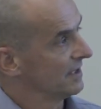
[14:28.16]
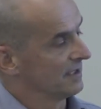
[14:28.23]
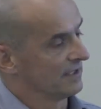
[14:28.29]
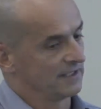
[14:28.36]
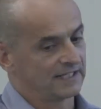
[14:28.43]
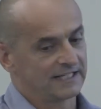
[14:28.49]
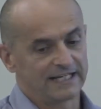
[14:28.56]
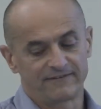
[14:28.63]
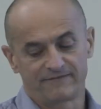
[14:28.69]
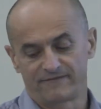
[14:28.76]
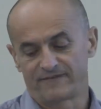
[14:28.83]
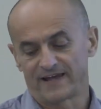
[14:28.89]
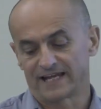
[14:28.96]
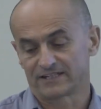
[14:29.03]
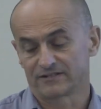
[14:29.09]
The key
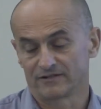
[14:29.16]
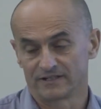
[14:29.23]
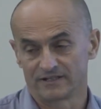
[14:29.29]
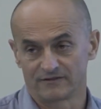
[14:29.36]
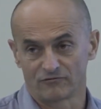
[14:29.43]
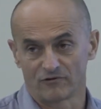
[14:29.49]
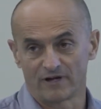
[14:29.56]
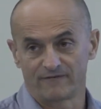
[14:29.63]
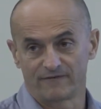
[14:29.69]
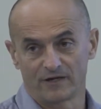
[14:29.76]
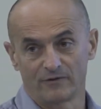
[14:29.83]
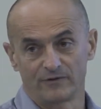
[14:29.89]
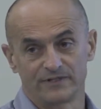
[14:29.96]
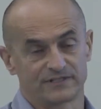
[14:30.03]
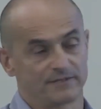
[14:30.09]
factor in the dry flow
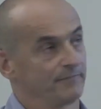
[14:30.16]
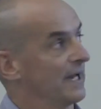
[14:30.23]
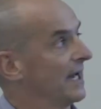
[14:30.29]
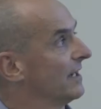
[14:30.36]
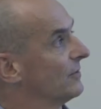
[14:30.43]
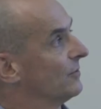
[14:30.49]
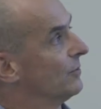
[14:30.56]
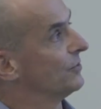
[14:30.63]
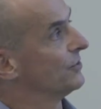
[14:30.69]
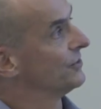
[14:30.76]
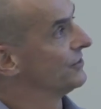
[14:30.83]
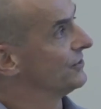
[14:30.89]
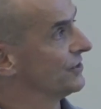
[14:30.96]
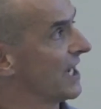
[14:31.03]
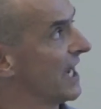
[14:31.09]
is the particle
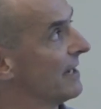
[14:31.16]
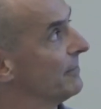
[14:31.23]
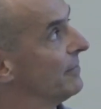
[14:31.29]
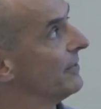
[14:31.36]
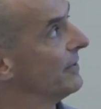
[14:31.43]
shape.